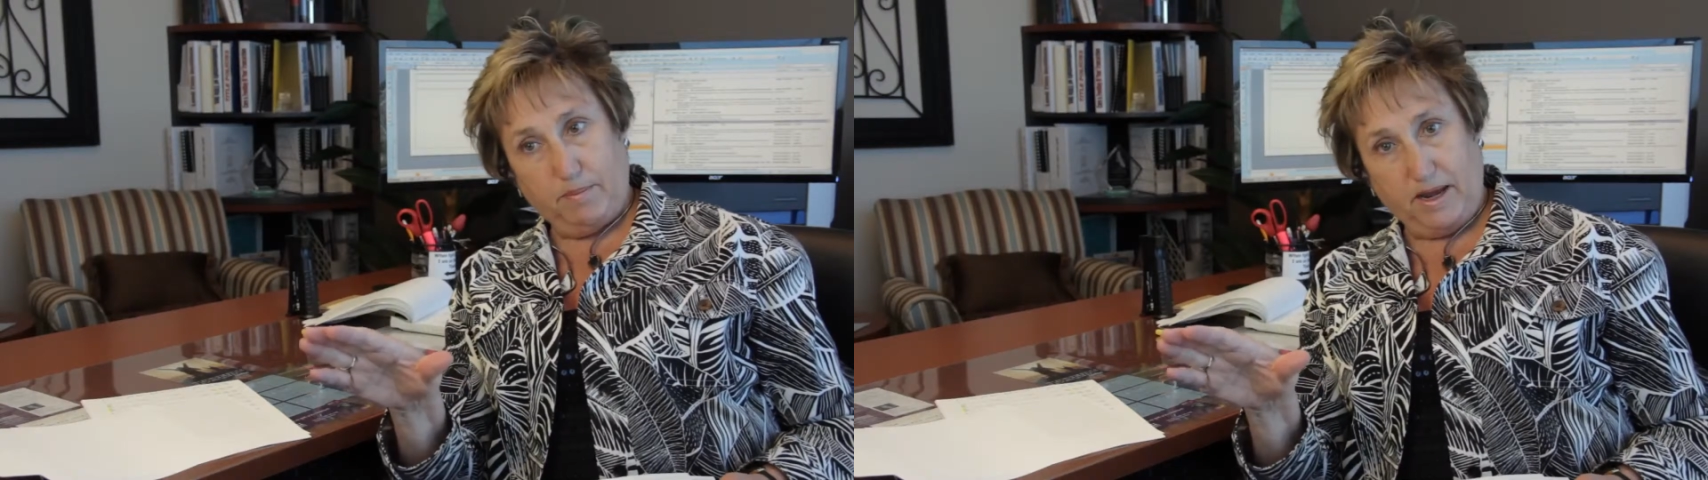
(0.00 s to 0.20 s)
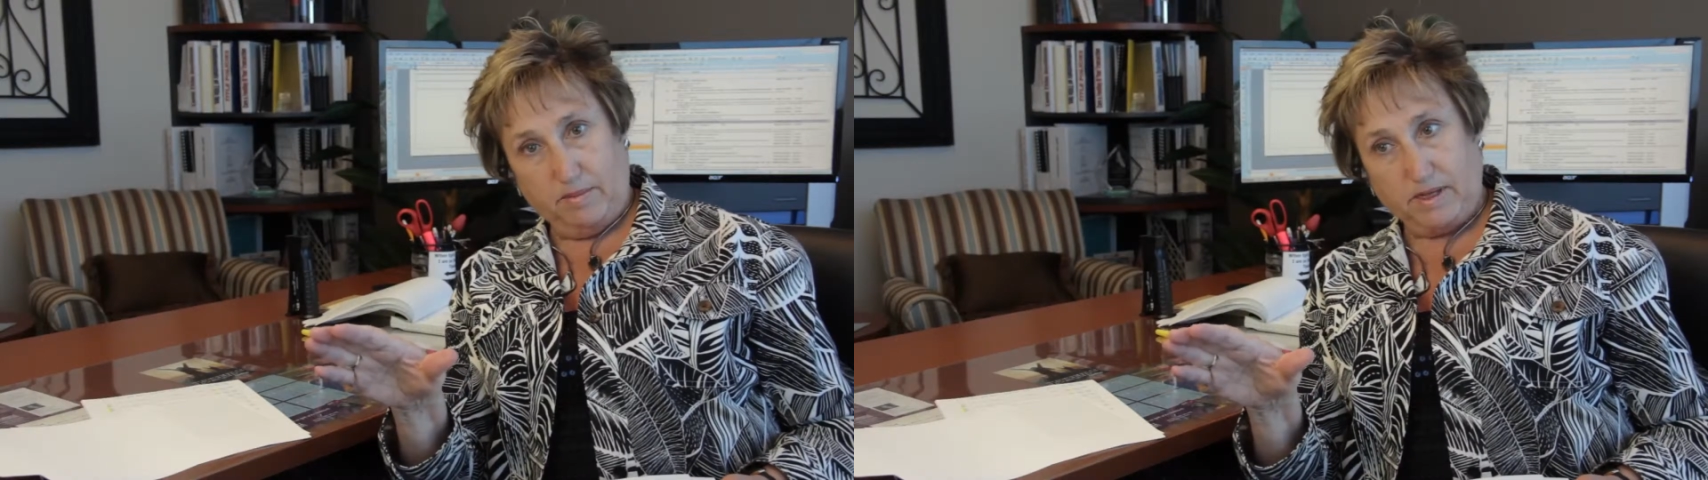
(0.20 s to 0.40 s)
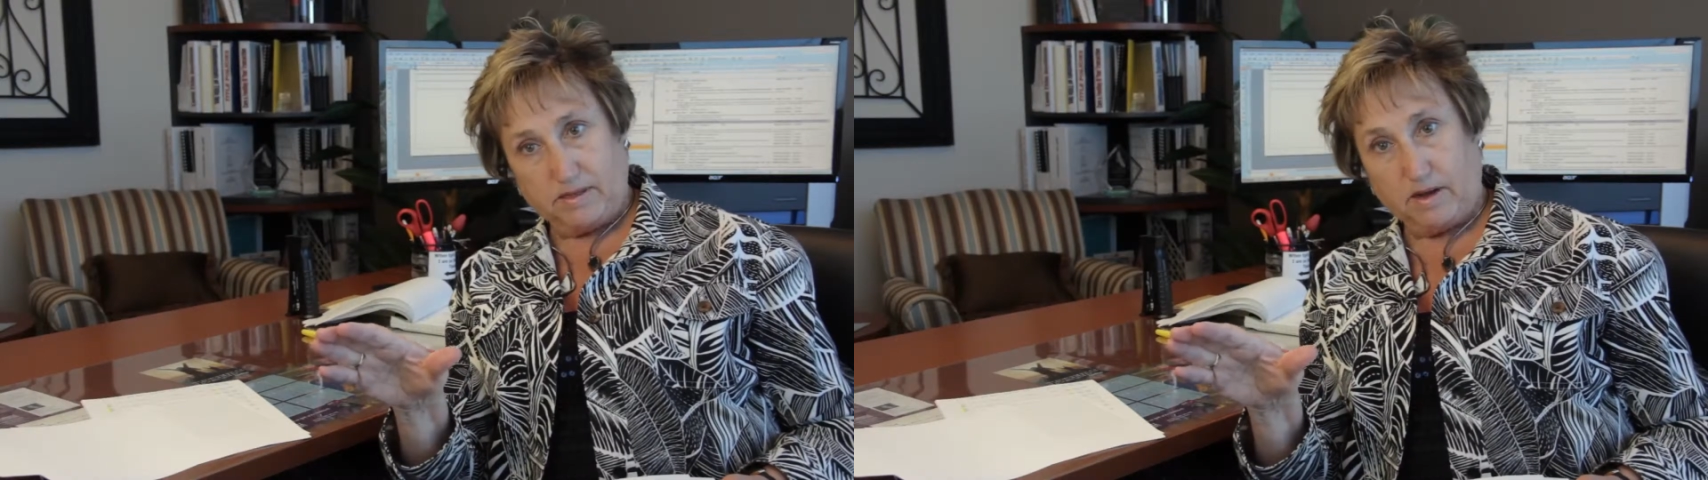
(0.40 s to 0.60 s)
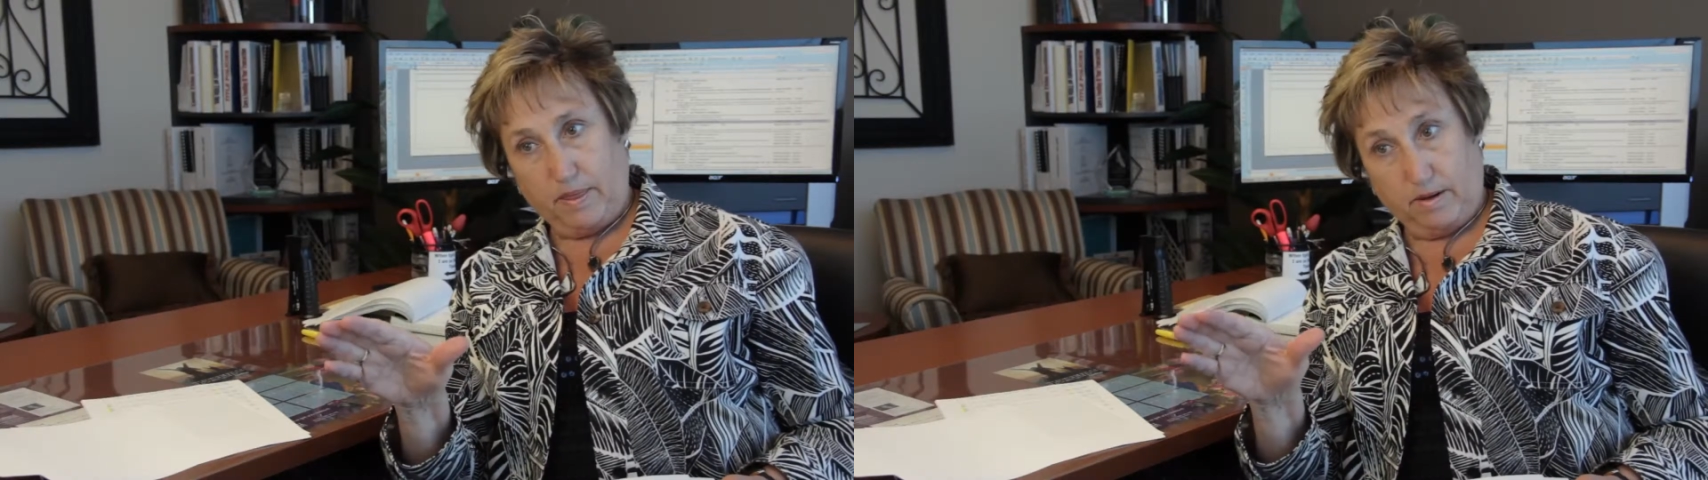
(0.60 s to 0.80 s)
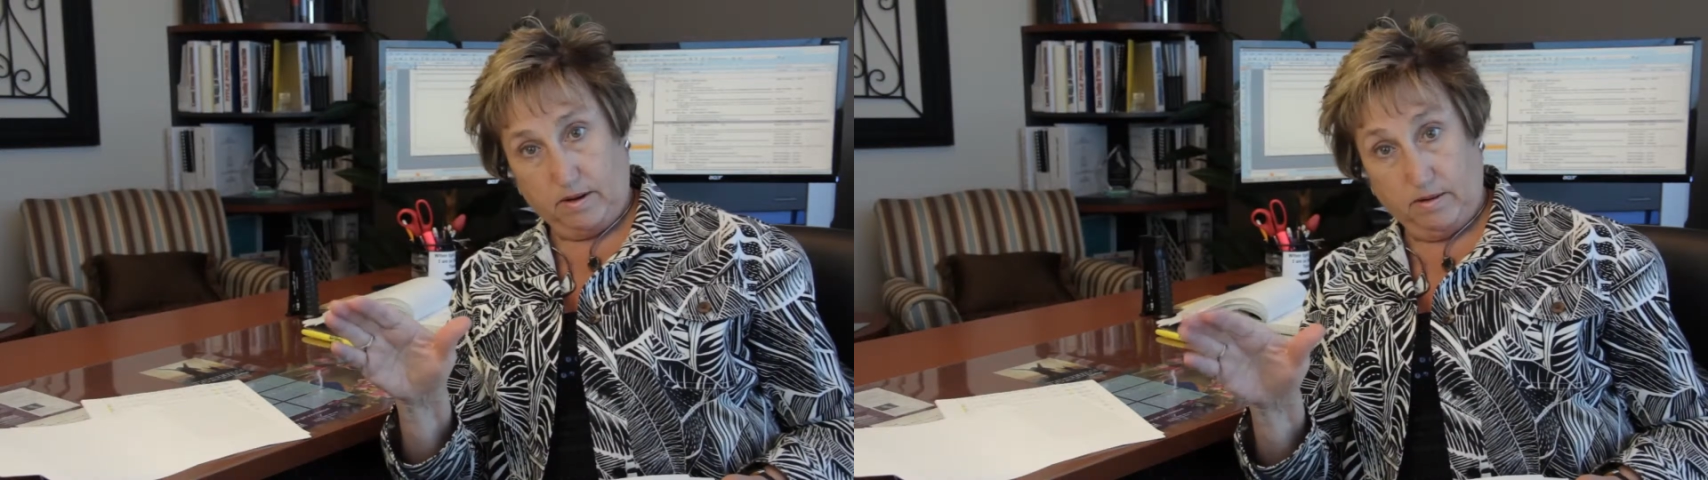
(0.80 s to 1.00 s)
payments
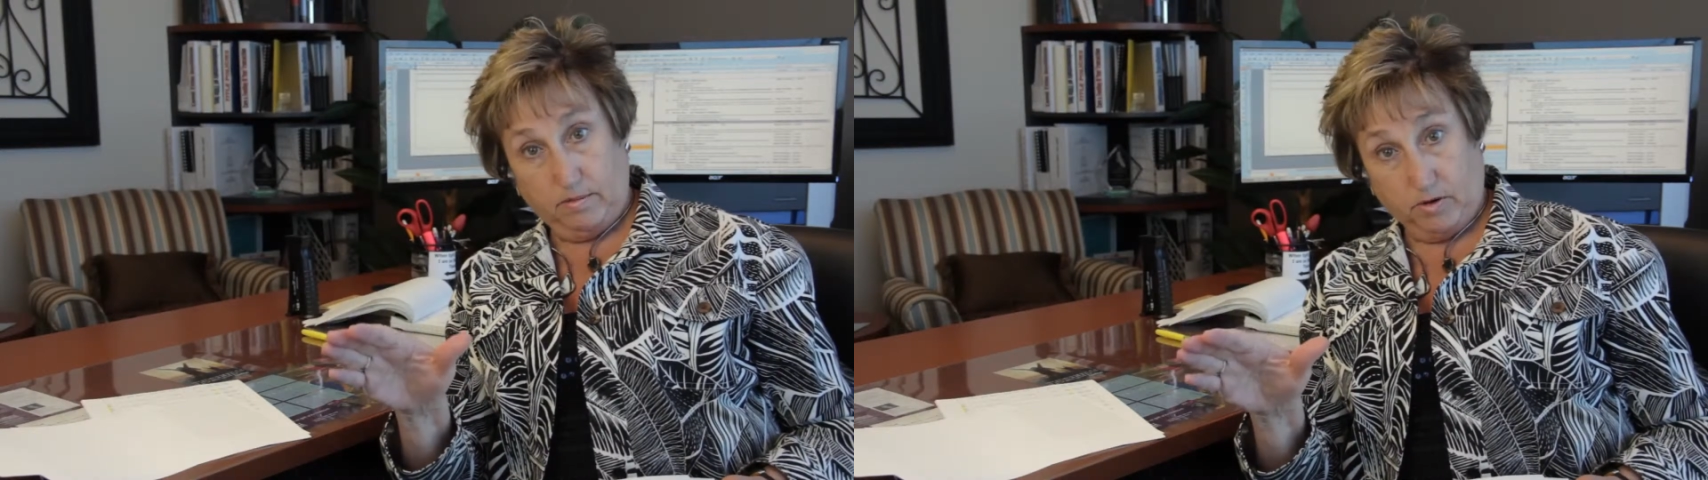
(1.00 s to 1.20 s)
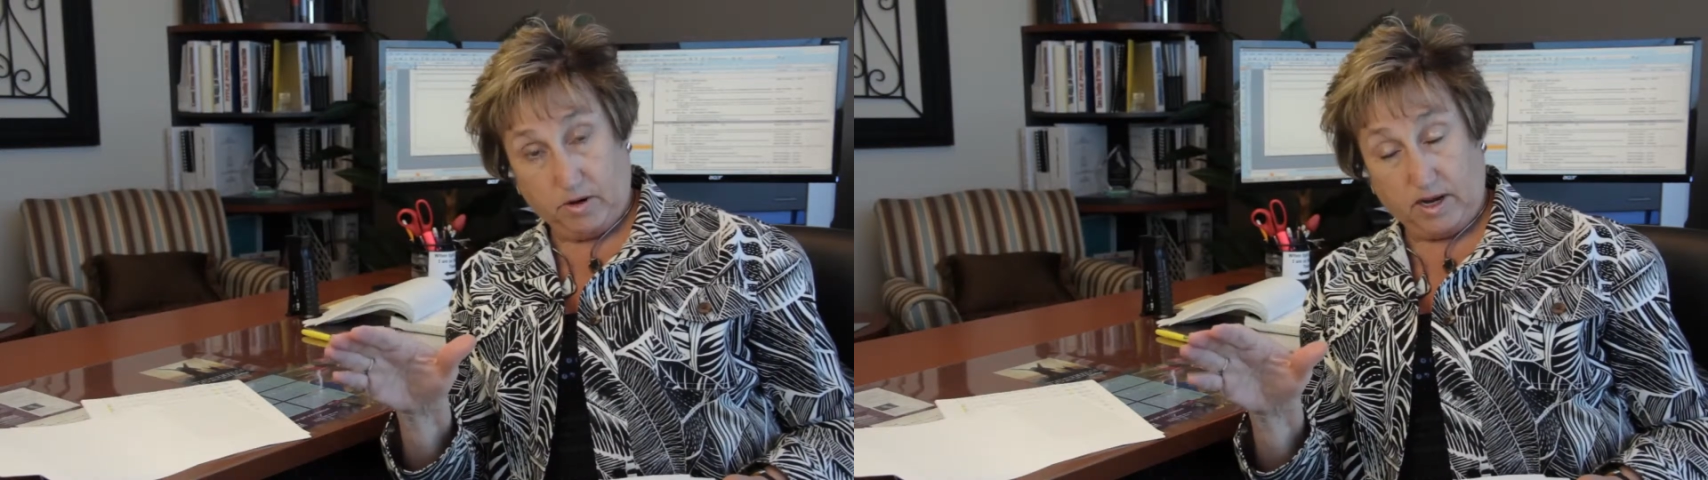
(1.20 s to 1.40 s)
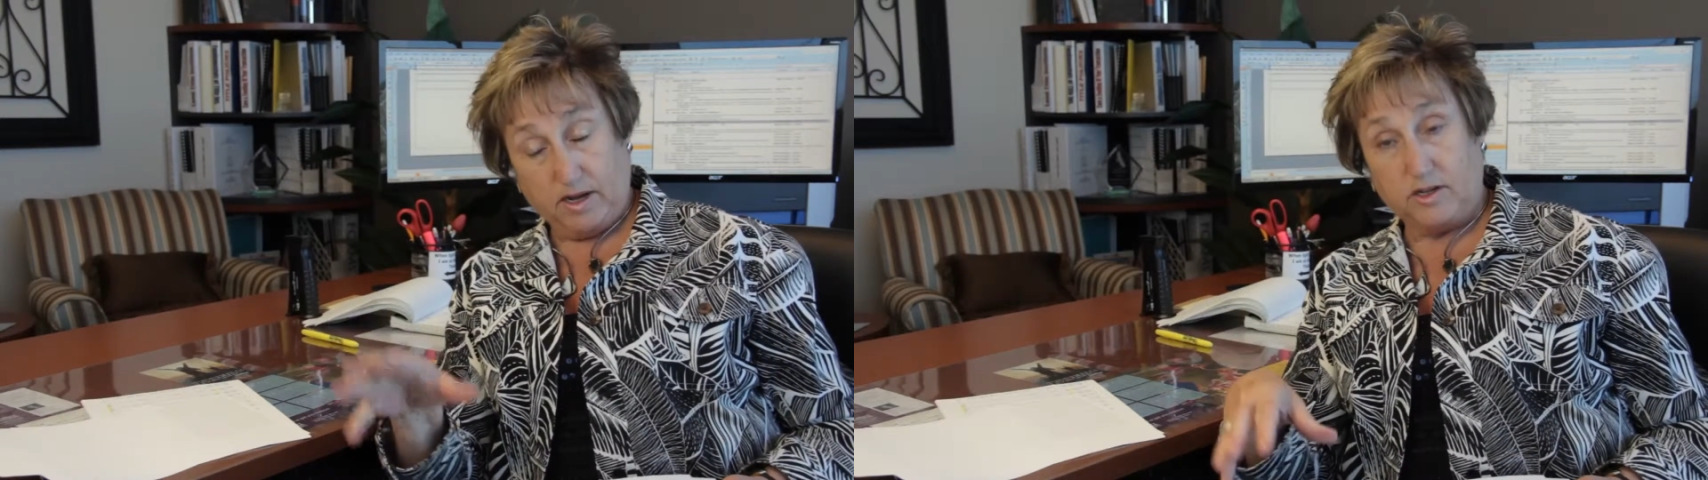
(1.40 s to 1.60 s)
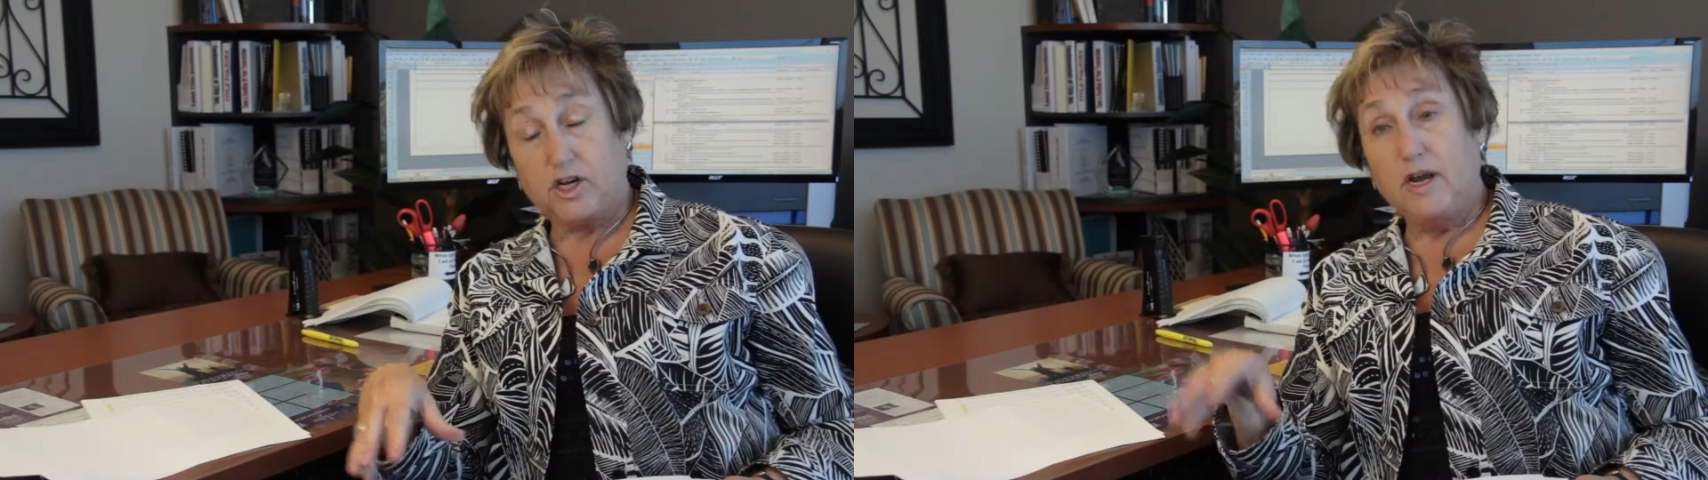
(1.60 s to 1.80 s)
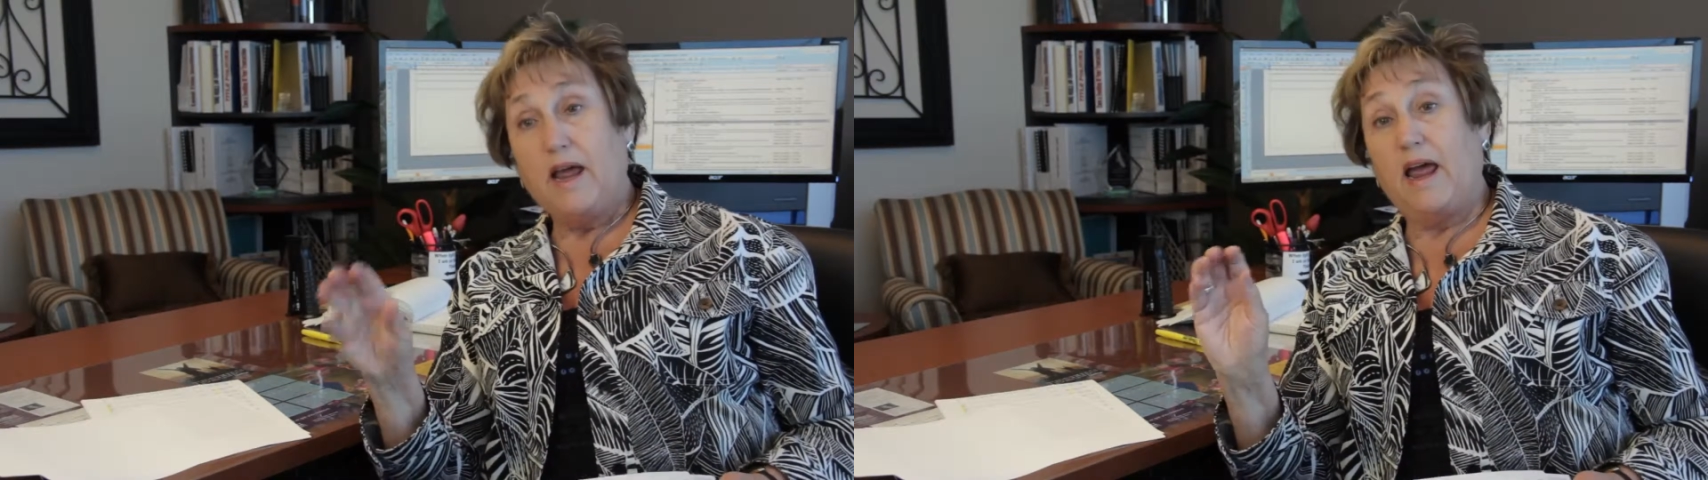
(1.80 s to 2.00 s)
on the mortgage,